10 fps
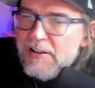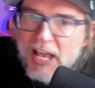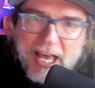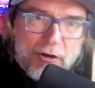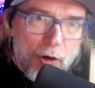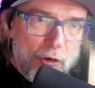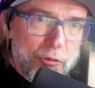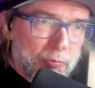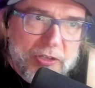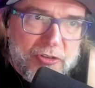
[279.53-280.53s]
and Earth
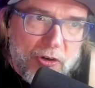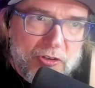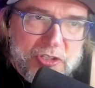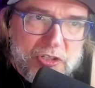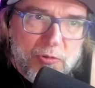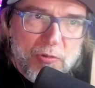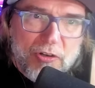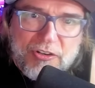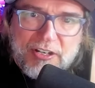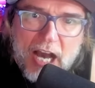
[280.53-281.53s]
returns to her
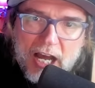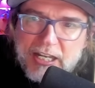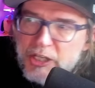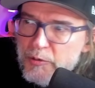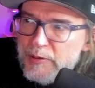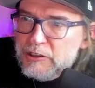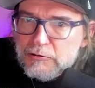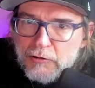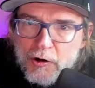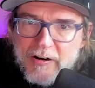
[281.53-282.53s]
non-human
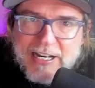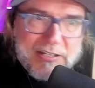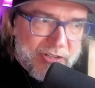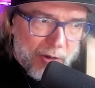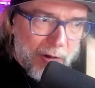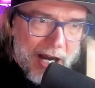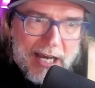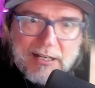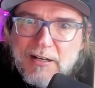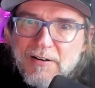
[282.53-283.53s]
glory, so what?